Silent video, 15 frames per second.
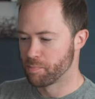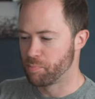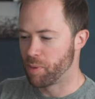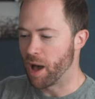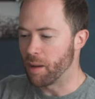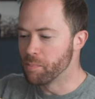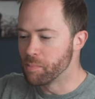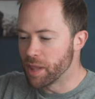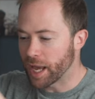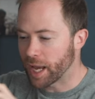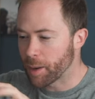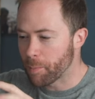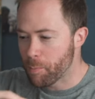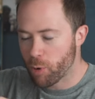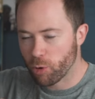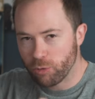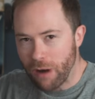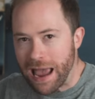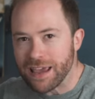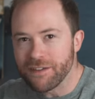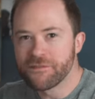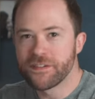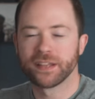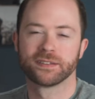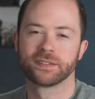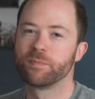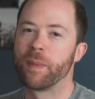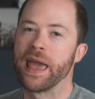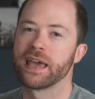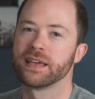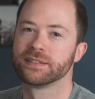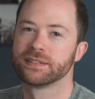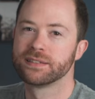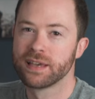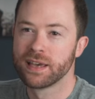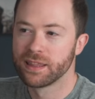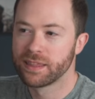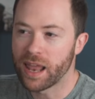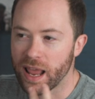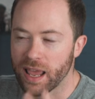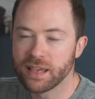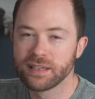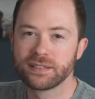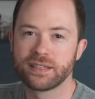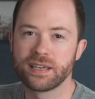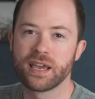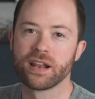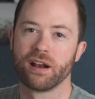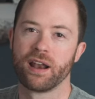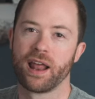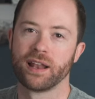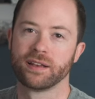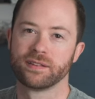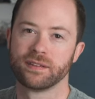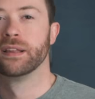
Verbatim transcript: public private space that is the internet?